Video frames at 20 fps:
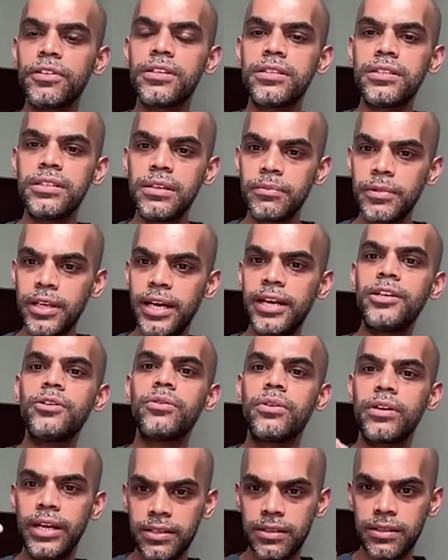for the DMK
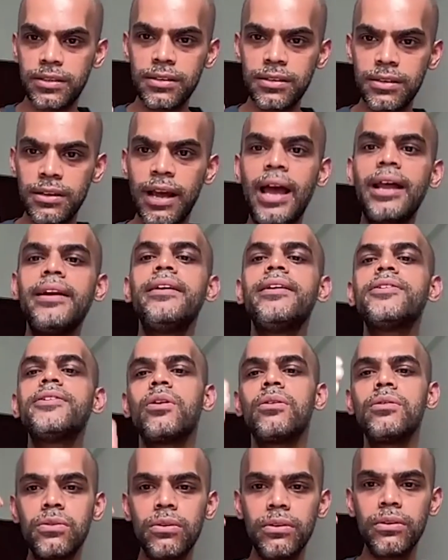to raise this, and it is
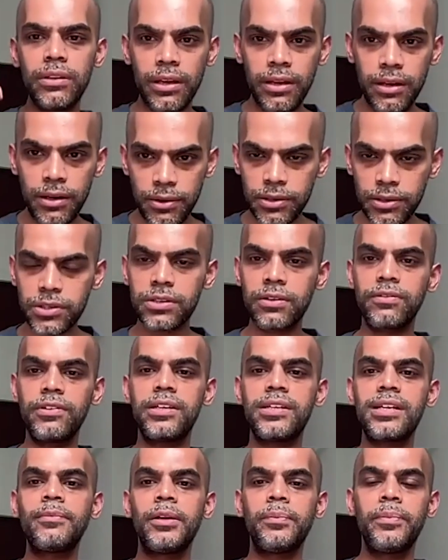also in the interest of
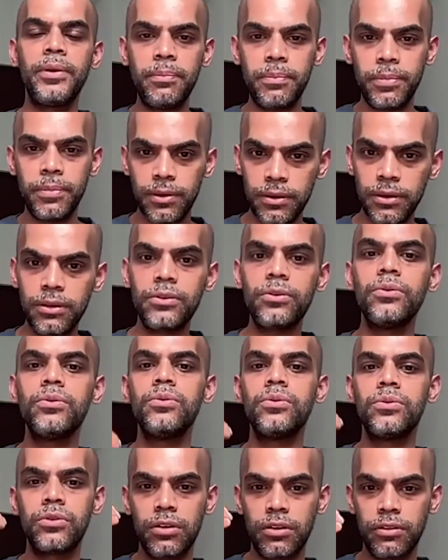the Tamil people
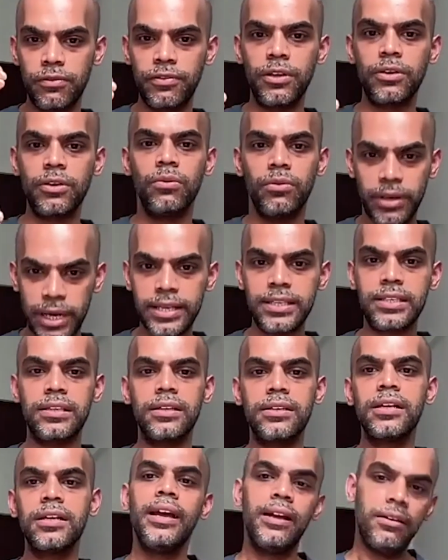to sort of, raise
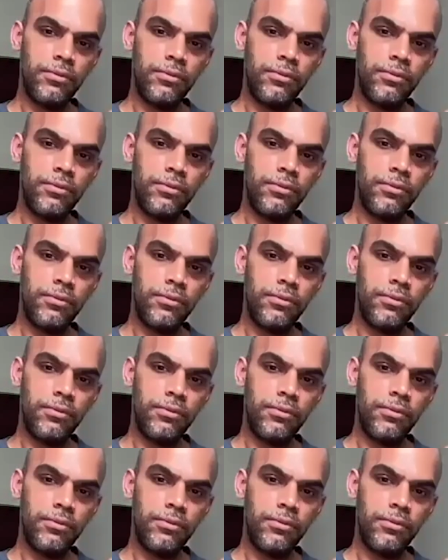this.